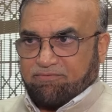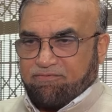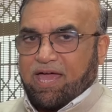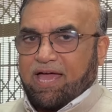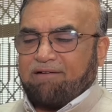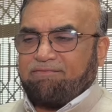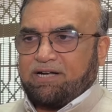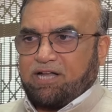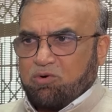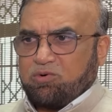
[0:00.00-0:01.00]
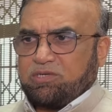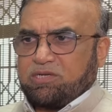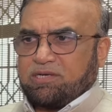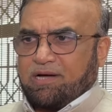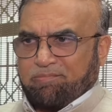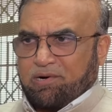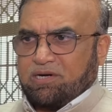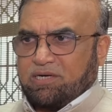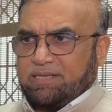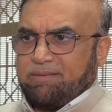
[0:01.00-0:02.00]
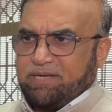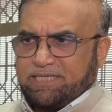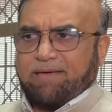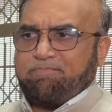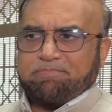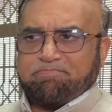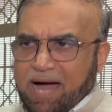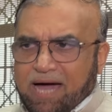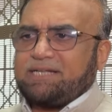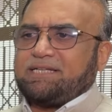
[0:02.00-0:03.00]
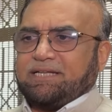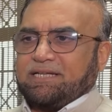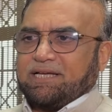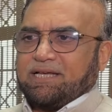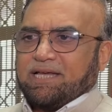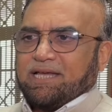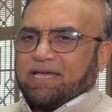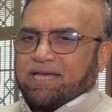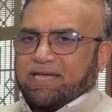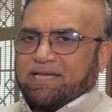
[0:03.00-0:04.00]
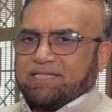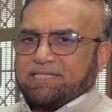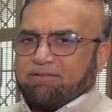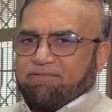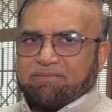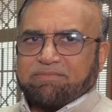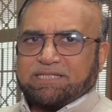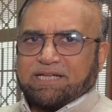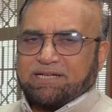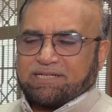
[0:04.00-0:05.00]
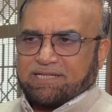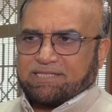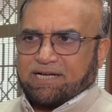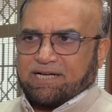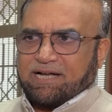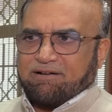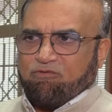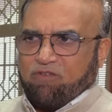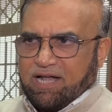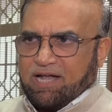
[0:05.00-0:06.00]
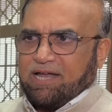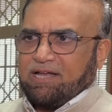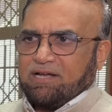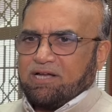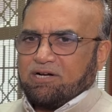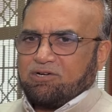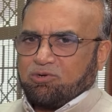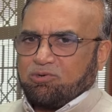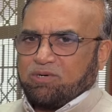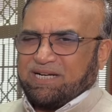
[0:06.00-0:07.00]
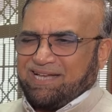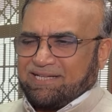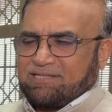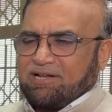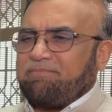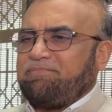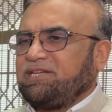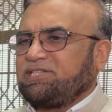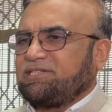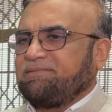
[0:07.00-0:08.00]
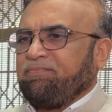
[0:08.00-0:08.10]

We have a doubt upon the B J P party is very much interested and willing to destabilize